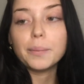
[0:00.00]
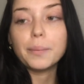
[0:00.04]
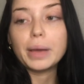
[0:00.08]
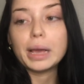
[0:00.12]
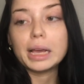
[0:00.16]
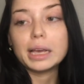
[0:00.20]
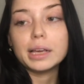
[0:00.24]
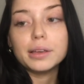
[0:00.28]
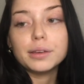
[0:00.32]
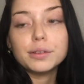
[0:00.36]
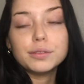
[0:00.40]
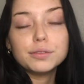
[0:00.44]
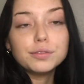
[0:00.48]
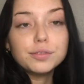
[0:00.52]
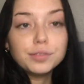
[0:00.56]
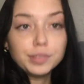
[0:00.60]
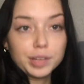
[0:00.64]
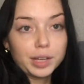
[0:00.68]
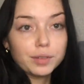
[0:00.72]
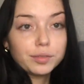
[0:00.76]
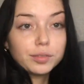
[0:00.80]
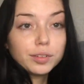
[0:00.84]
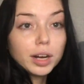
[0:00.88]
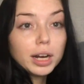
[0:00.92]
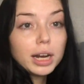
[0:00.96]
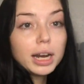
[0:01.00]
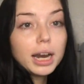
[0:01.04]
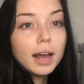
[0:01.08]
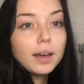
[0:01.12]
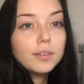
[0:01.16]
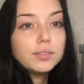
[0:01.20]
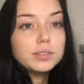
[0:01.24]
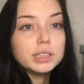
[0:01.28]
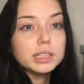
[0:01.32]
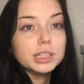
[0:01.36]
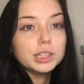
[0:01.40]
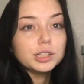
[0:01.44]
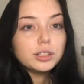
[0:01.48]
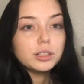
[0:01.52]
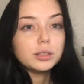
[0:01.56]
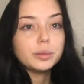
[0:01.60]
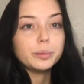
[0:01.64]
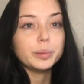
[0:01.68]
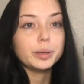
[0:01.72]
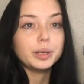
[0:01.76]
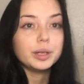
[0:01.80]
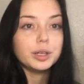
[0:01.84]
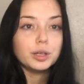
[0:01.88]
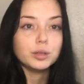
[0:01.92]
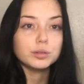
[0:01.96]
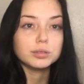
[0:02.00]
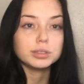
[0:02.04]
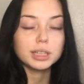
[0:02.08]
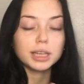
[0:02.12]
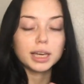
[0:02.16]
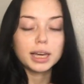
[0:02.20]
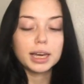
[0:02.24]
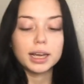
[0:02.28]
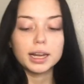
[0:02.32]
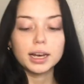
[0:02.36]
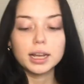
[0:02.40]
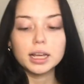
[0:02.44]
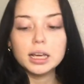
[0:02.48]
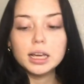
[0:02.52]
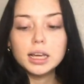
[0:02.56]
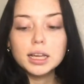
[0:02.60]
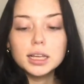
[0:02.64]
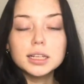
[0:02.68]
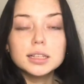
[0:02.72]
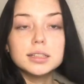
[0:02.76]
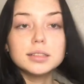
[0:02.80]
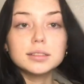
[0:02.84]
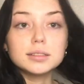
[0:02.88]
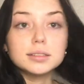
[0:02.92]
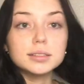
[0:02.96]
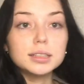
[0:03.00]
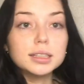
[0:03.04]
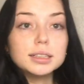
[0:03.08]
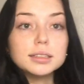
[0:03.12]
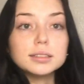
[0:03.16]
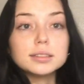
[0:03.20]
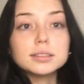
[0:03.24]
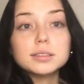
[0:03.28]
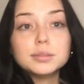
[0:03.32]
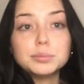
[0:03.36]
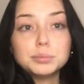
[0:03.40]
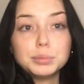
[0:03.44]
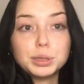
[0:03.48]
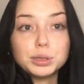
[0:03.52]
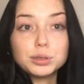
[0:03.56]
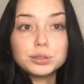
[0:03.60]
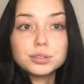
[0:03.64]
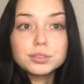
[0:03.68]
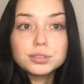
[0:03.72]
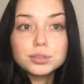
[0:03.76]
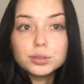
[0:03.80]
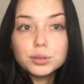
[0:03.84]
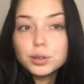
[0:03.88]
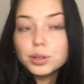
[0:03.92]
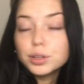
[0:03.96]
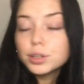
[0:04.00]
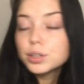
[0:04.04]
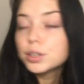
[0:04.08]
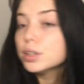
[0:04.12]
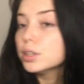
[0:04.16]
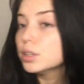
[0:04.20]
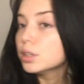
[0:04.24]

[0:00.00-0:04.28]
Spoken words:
my favorite. I've literally been using it since middle school.